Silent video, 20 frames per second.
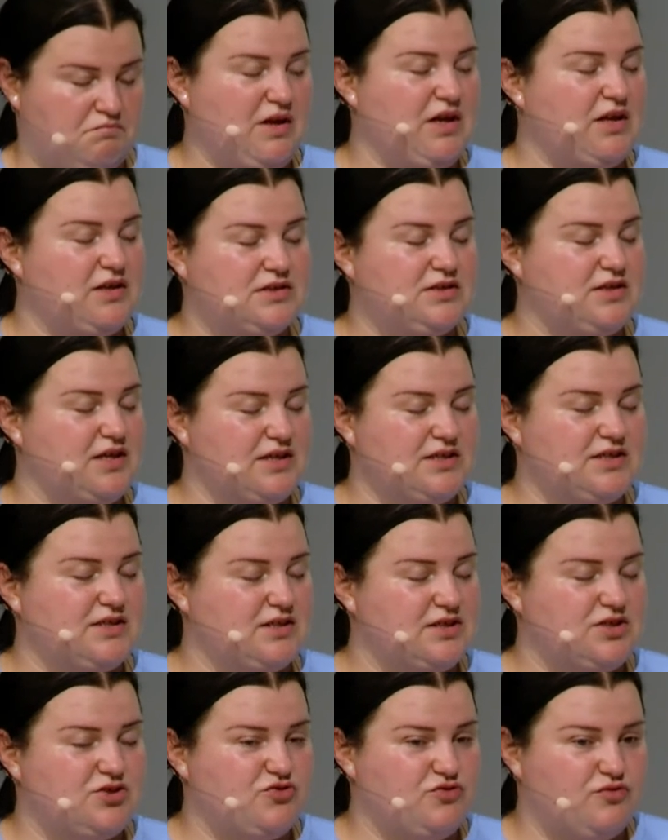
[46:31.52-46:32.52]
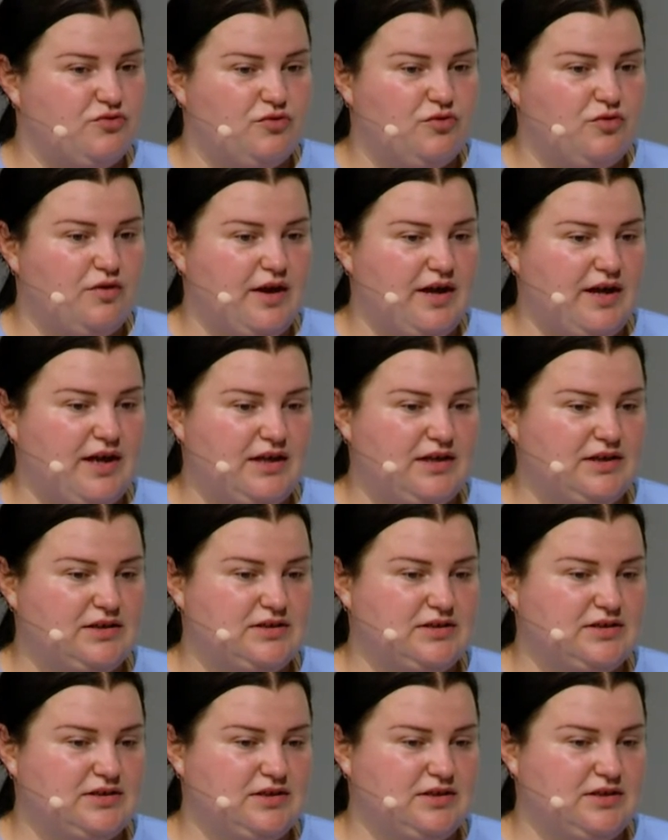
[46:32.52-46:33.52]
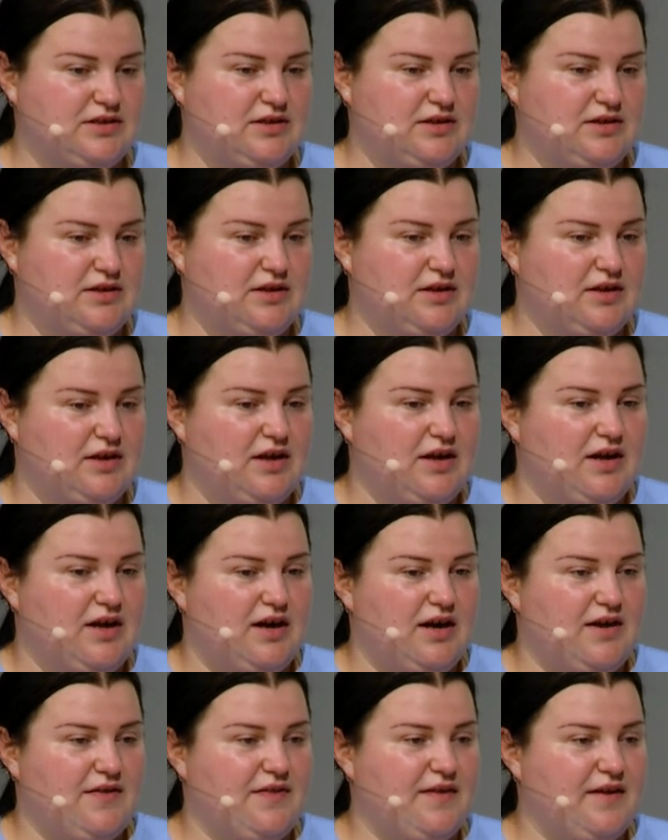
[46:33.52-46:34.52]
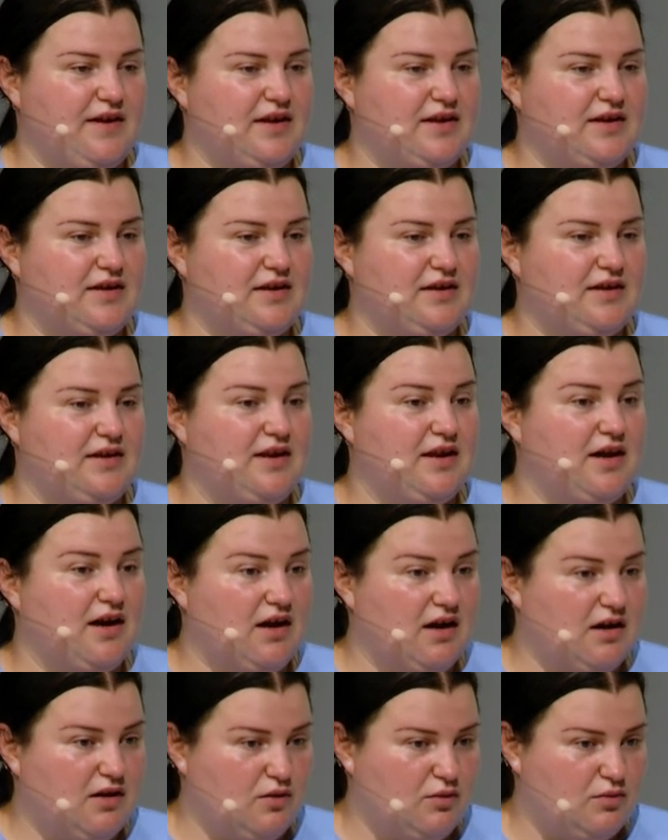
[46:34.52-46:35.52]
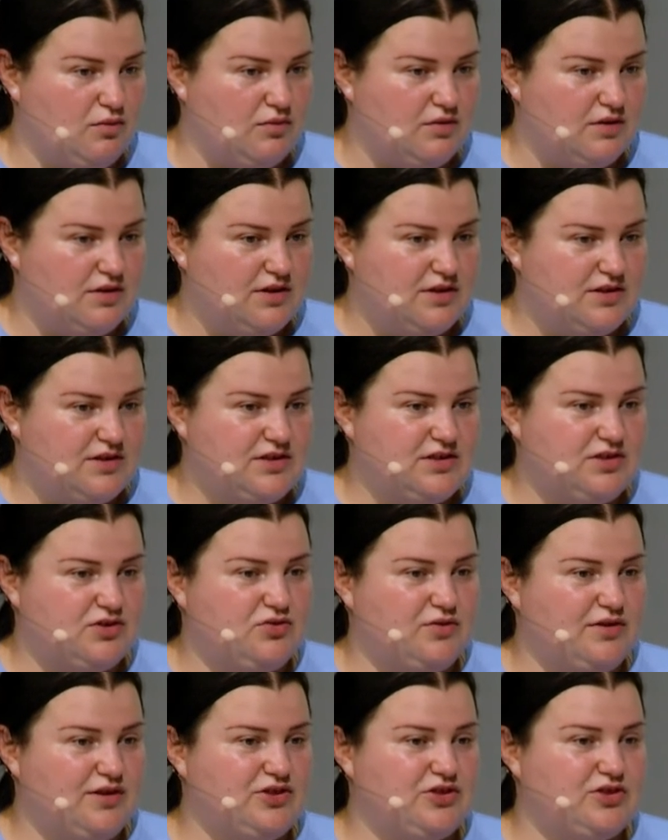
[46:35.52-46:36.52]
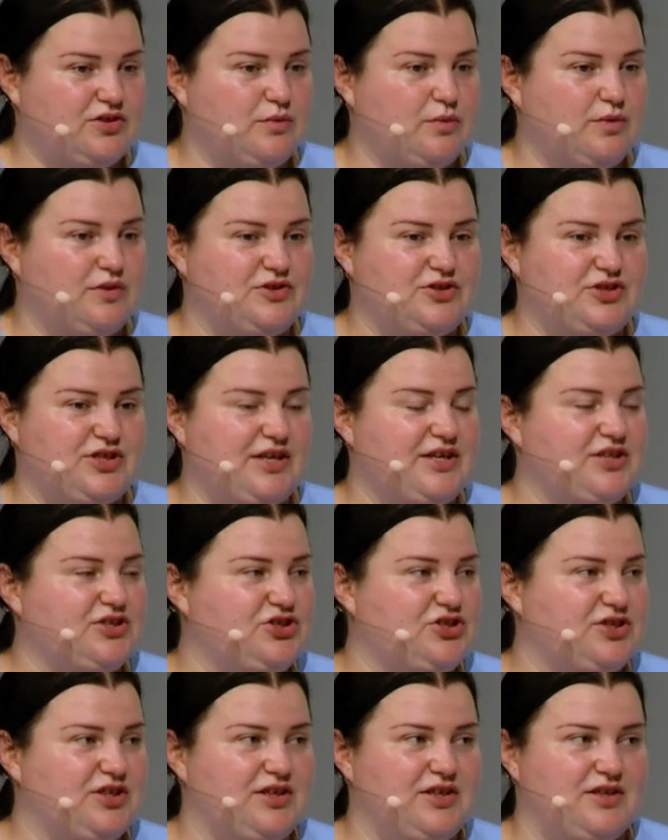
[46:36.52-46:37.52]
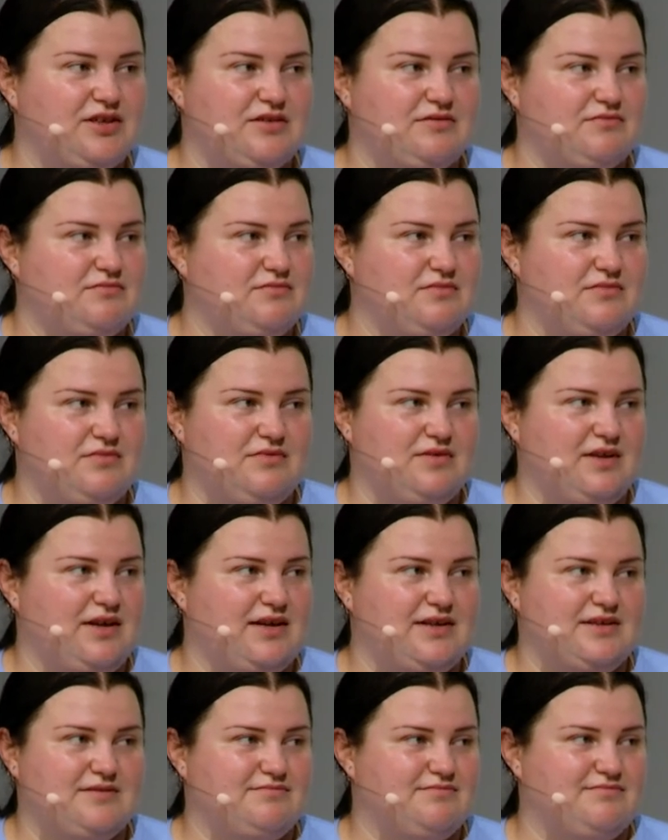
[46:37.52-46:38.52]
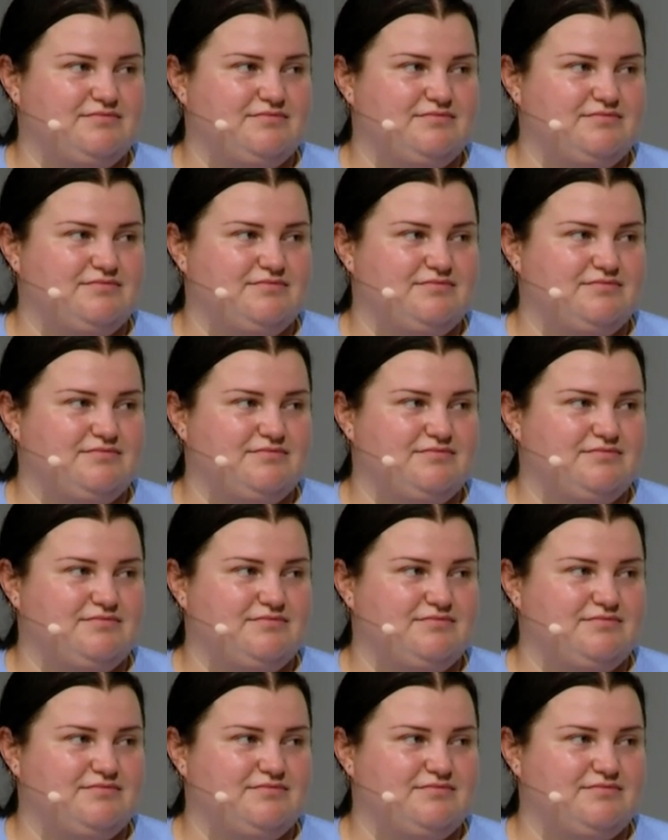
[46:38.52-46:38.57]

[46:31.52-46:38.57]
Yes, yes, it's true, and uh, I think now situation will change in like